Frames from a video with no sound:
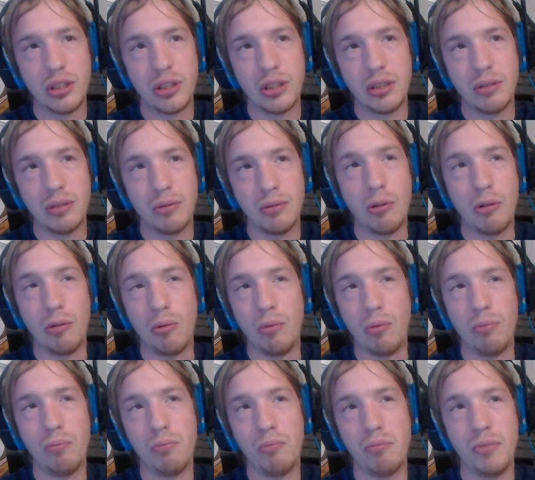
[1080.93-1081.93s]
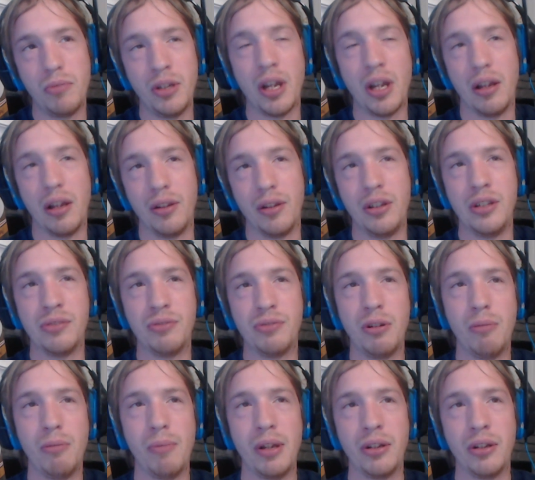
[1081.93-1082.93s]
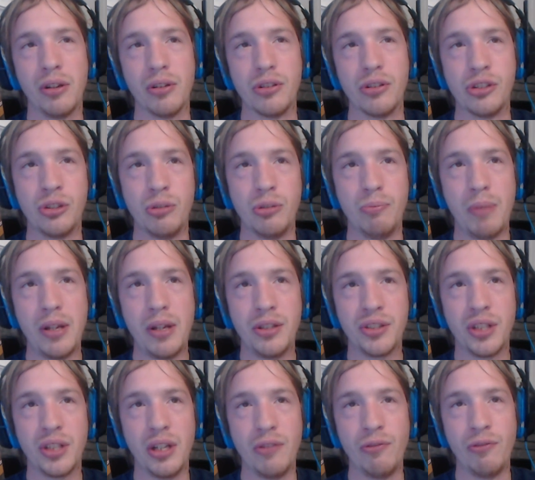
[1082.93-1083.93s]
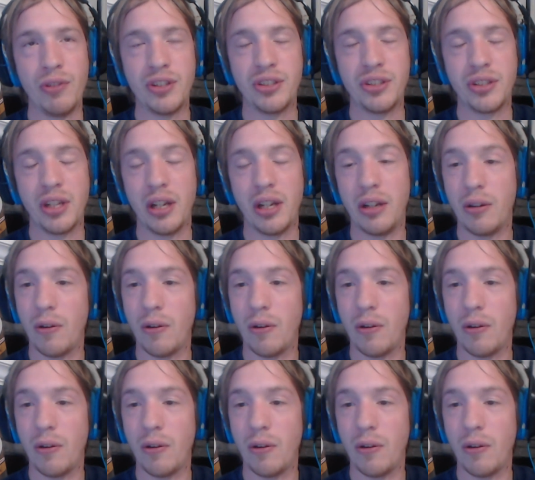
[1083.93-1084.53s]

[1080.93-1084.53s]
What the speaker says: Well, yeah, these filmmakers who basically investigate,